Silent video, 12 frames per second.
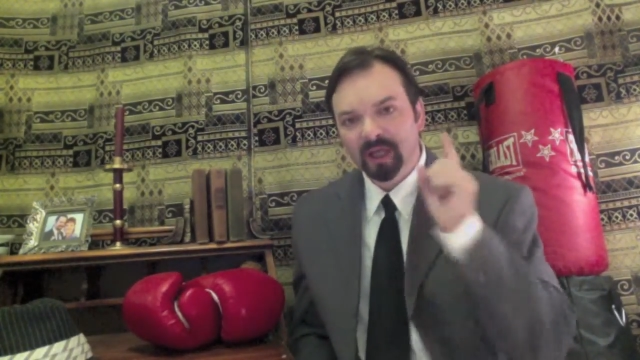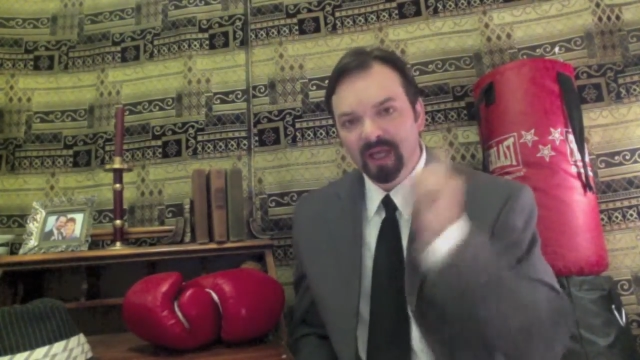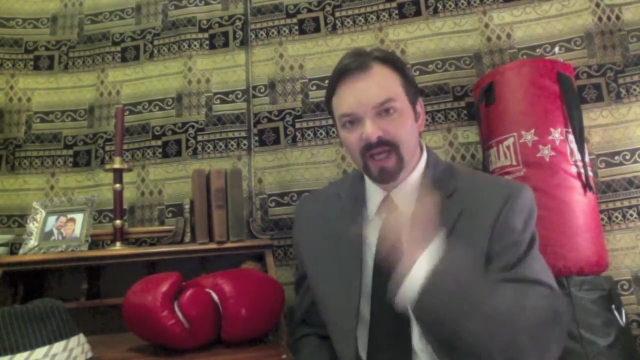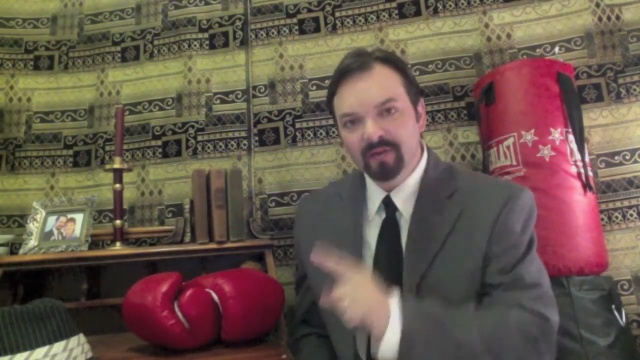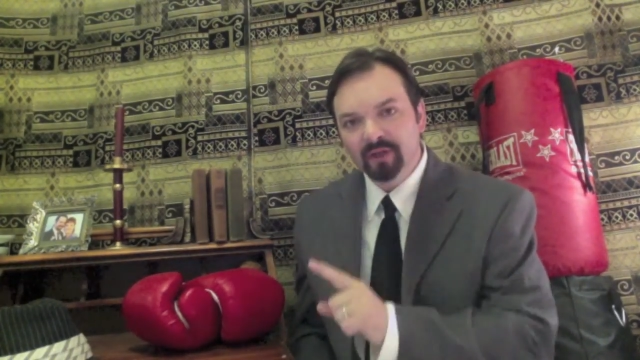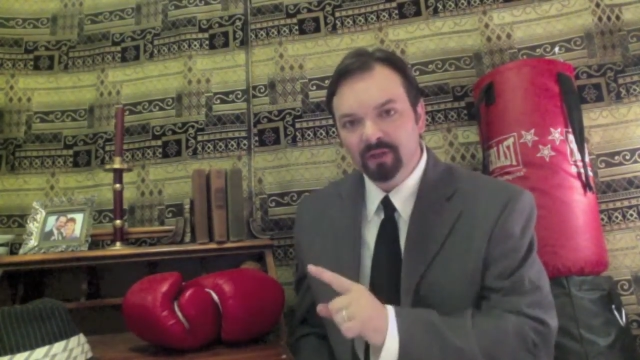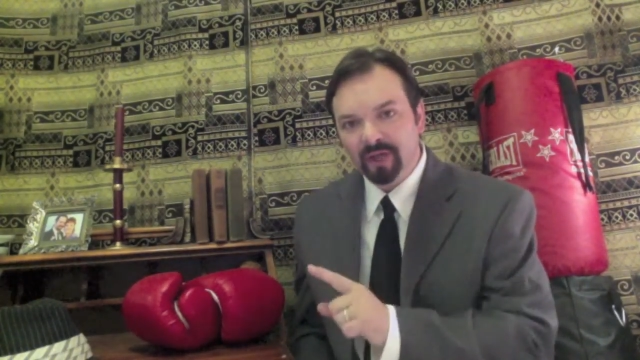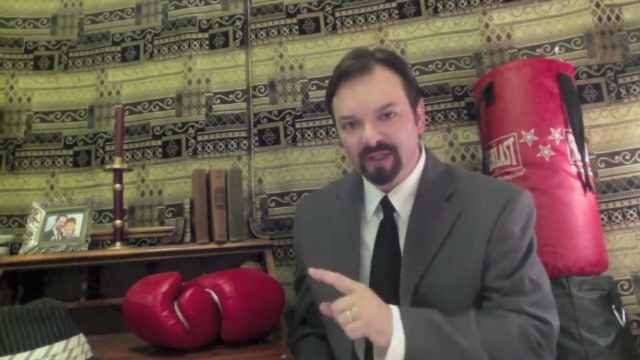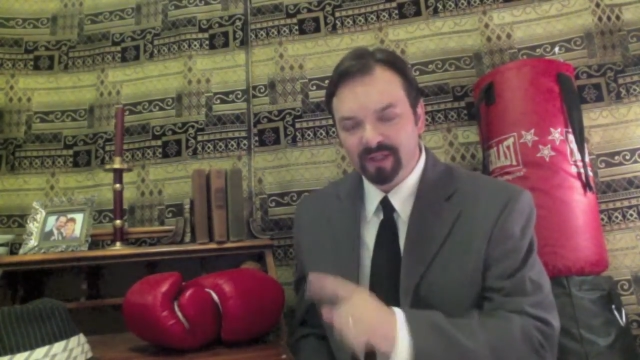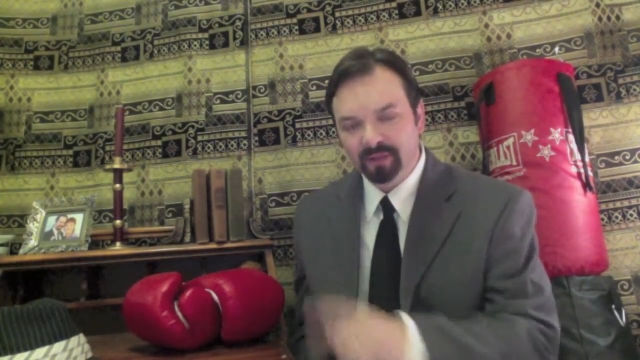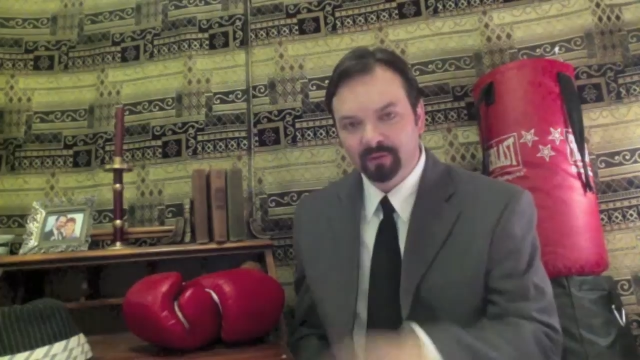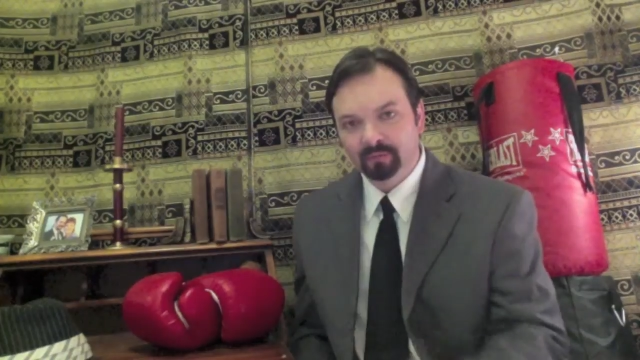the
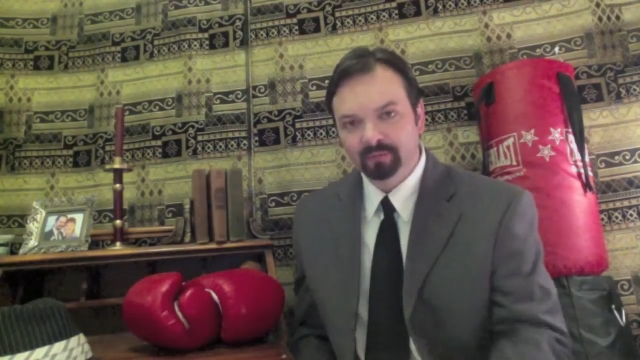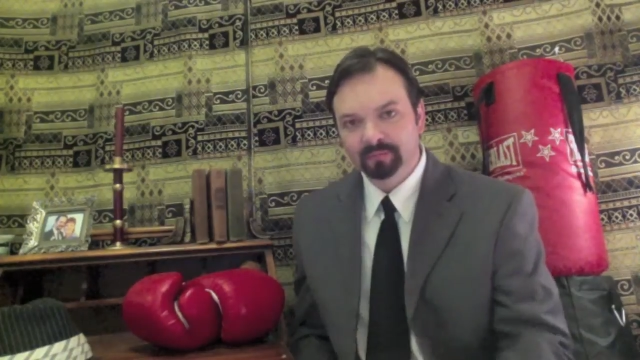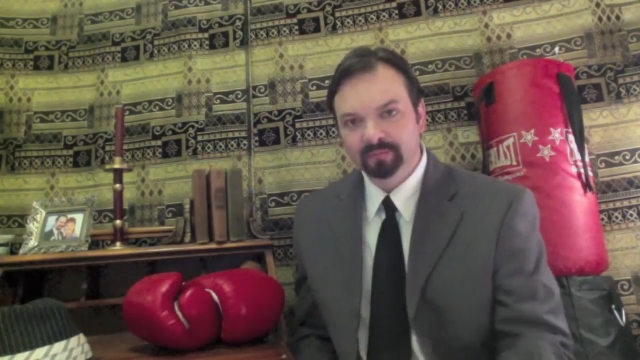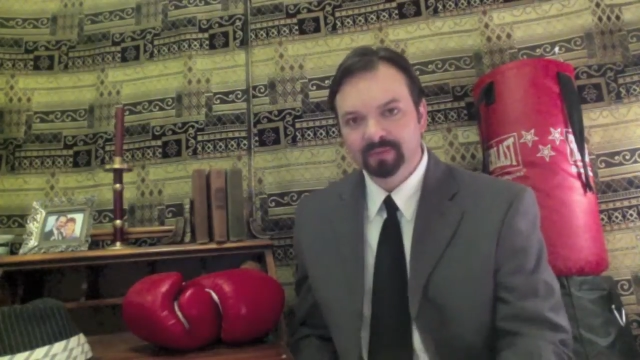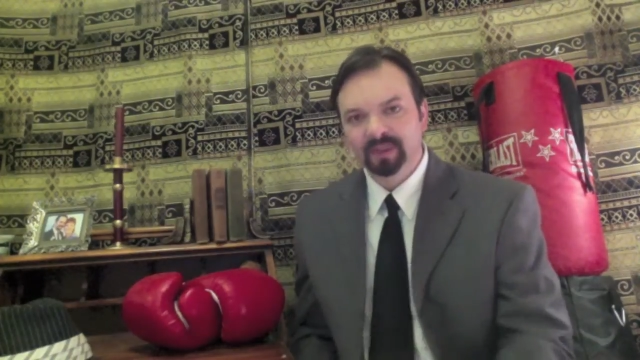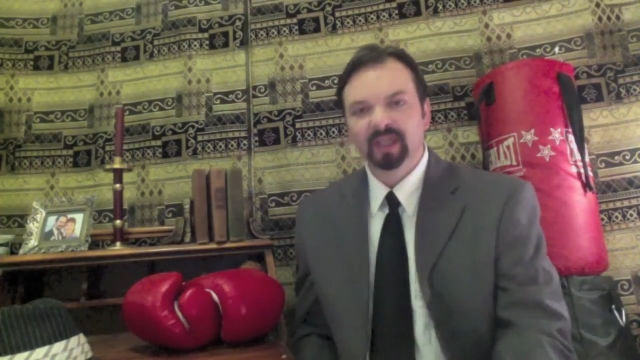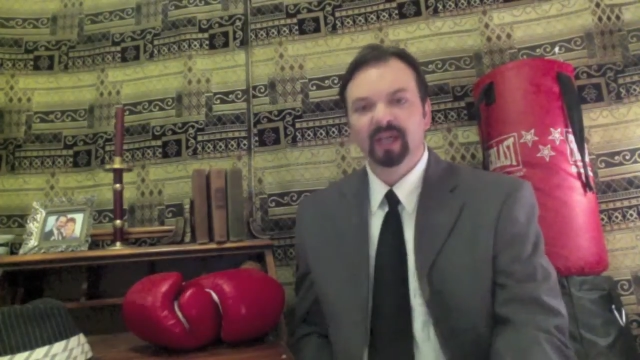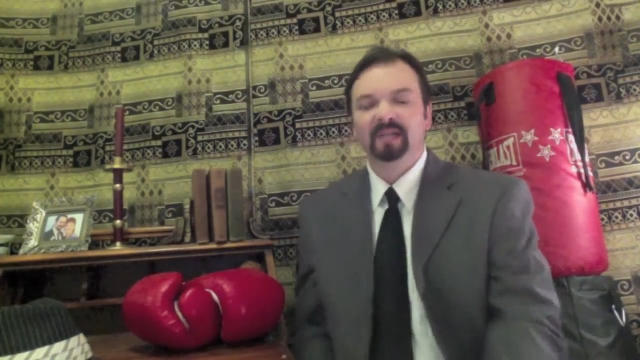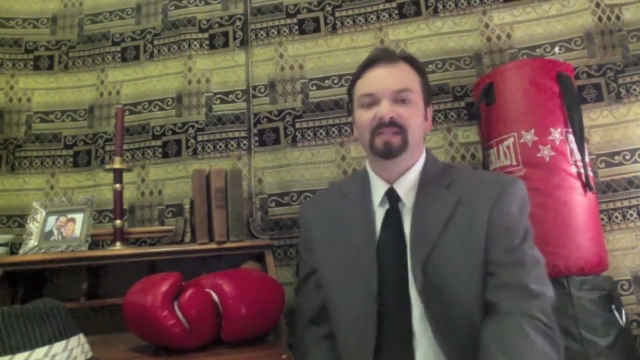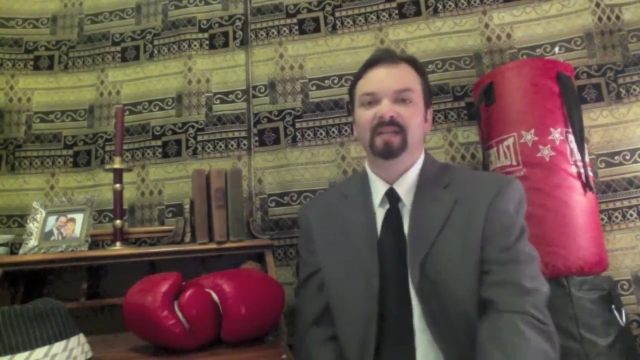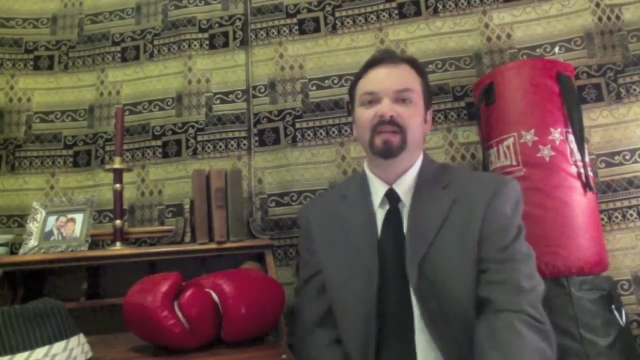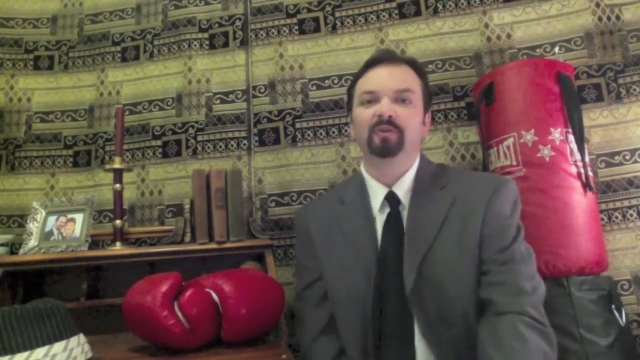dressing room
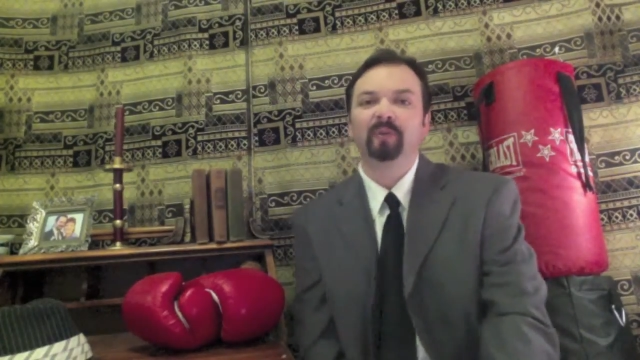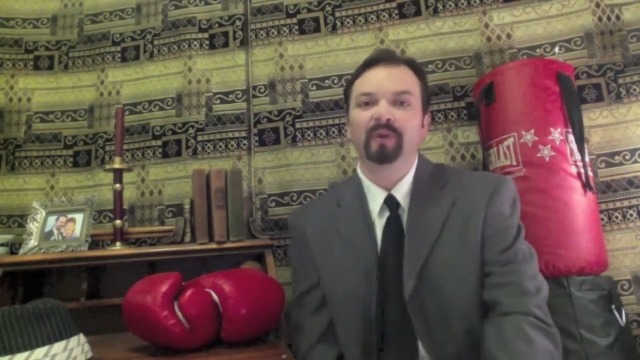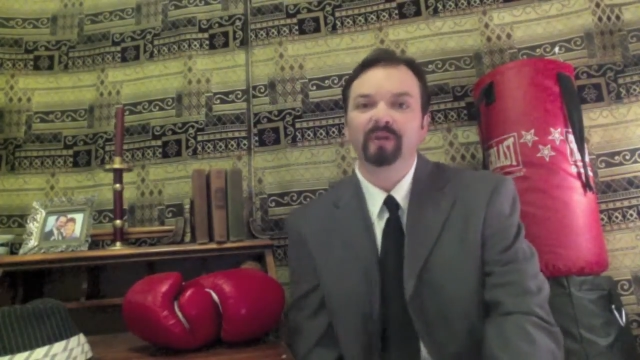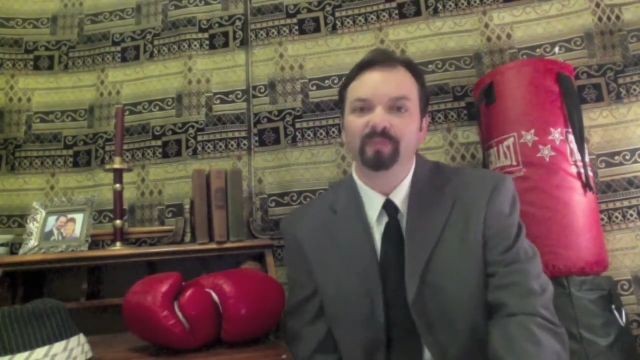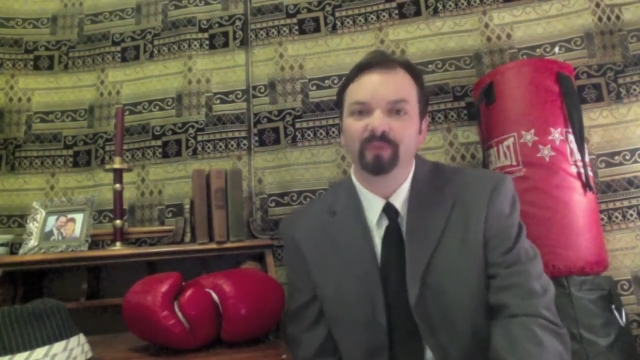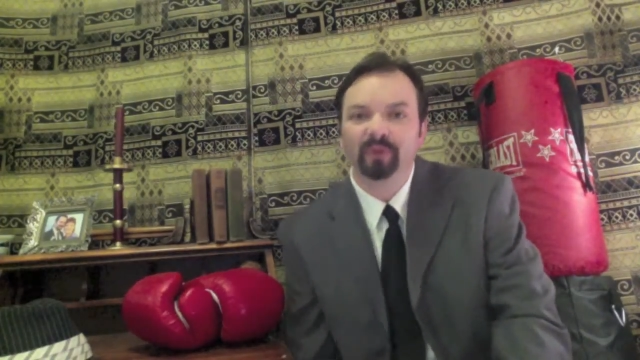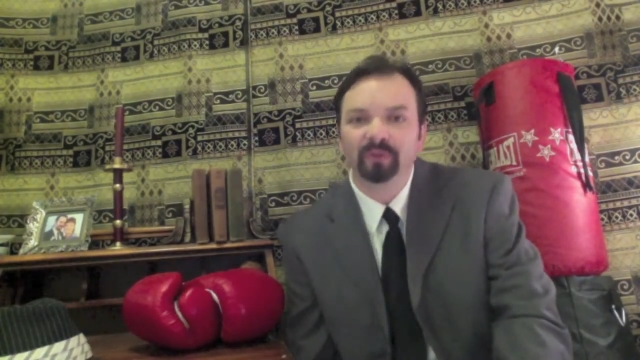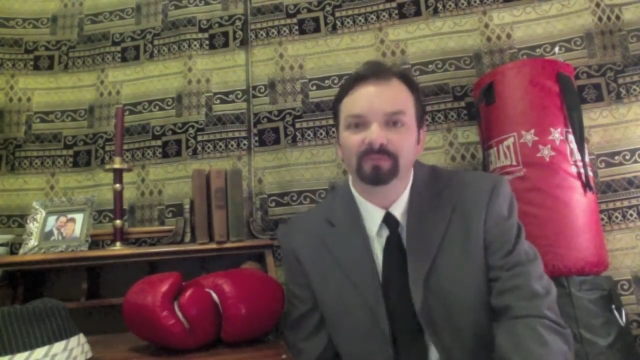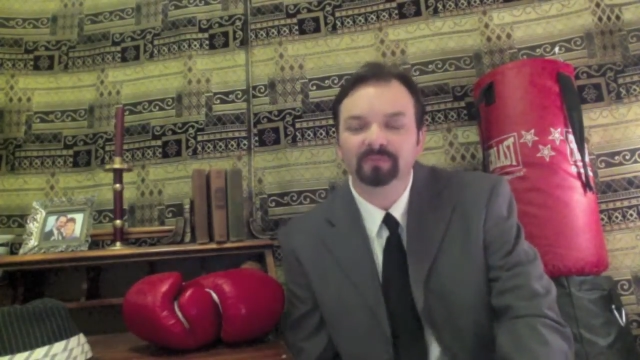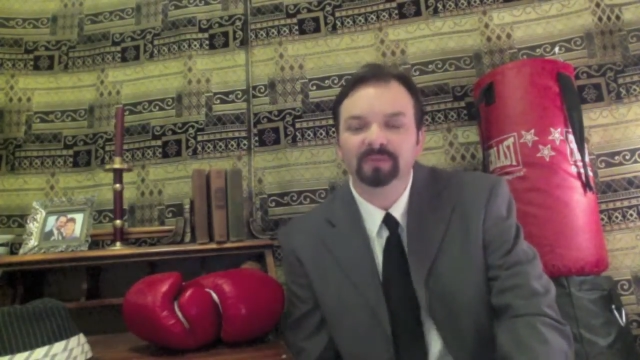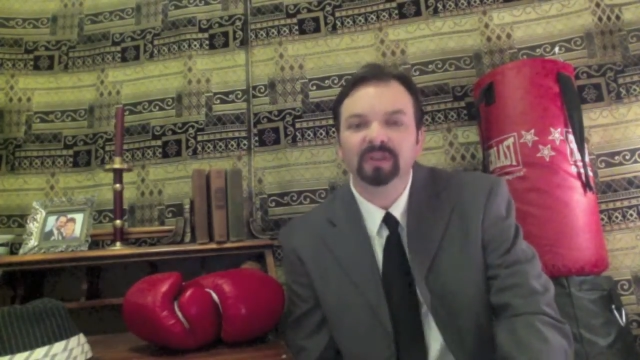and said to Witherspoon,